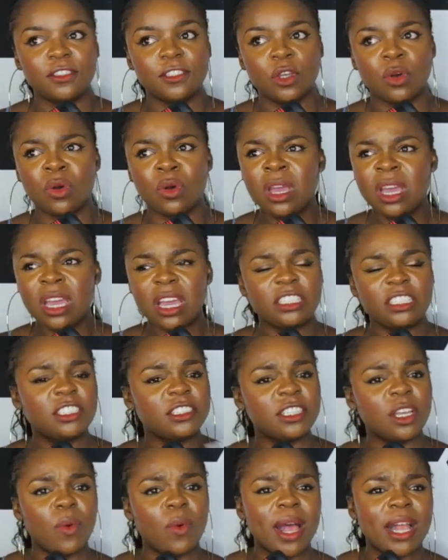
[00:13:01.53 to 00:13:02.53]
So it's just
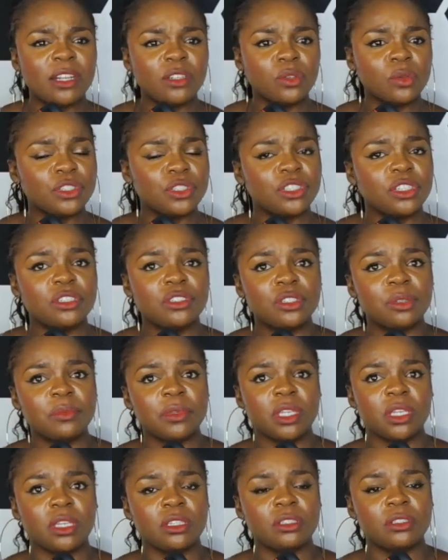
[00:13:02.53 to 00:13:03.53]
a wild notion to
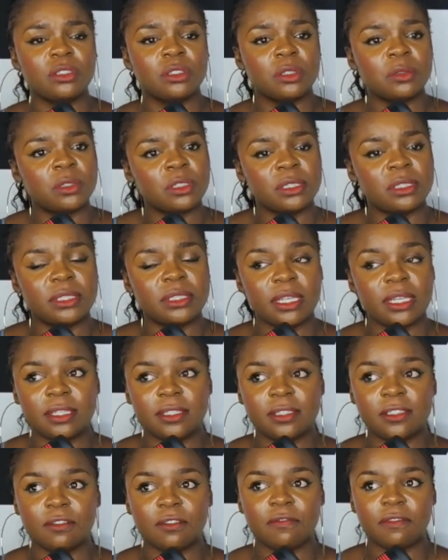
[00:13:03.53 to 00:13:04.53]
me to say
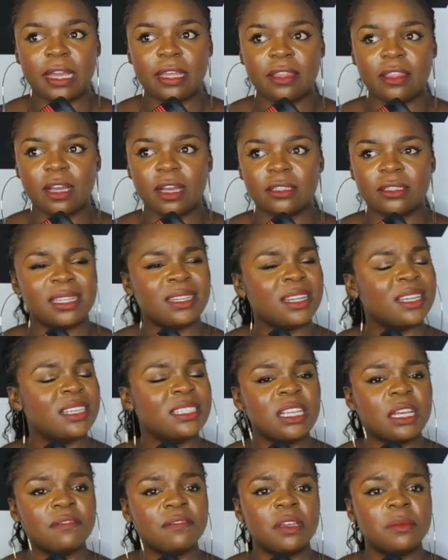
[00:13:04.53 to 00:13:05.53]
stuff like that. And
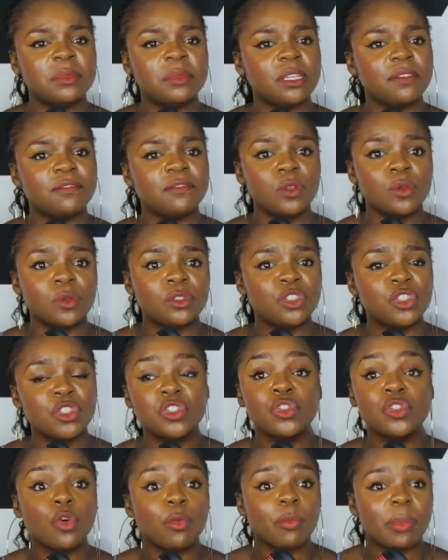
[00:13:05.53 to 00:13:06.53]
Asafa himself should
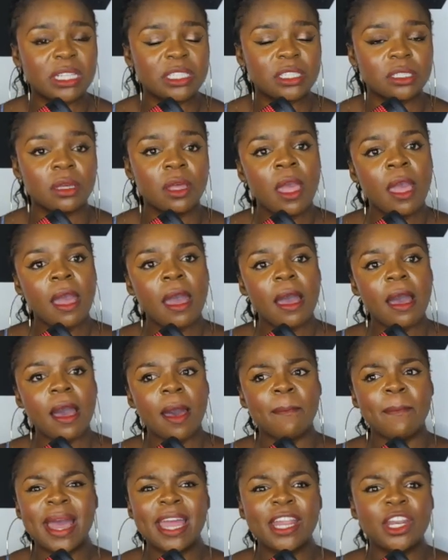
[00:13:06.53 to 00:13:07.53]
know better
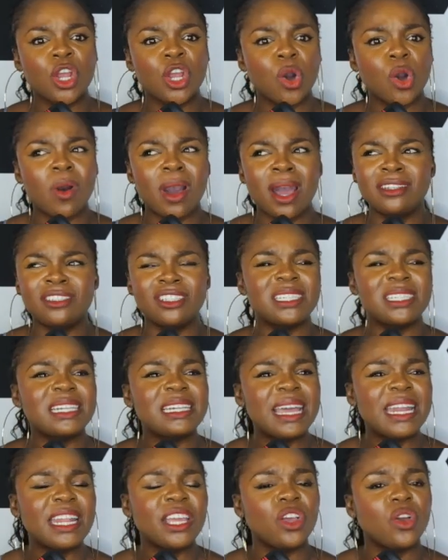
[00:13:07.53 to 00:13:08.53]
by now, and just
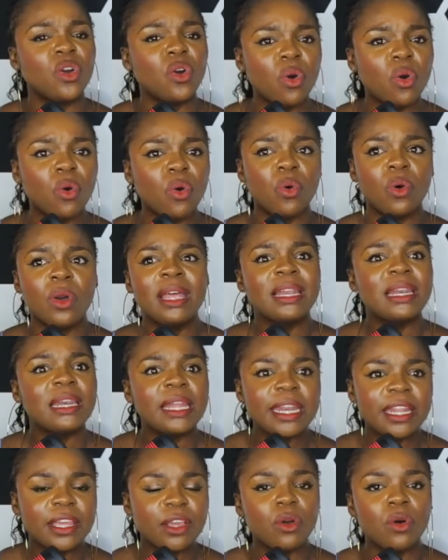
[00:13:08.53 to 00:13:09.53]
let it go.
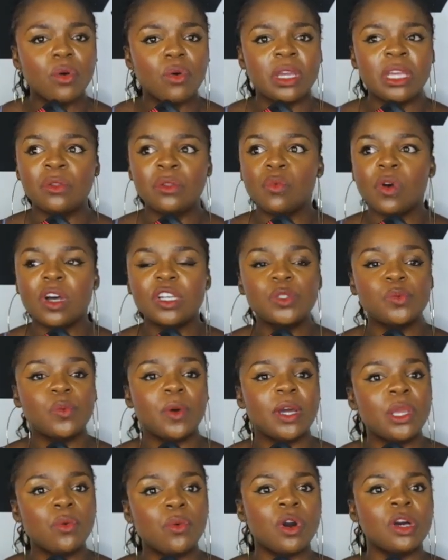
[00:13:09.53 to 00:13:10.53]
Let it go. It was what
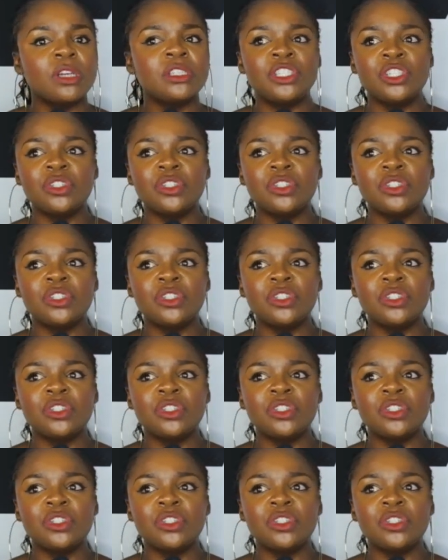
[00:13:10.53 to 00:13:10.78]
it was.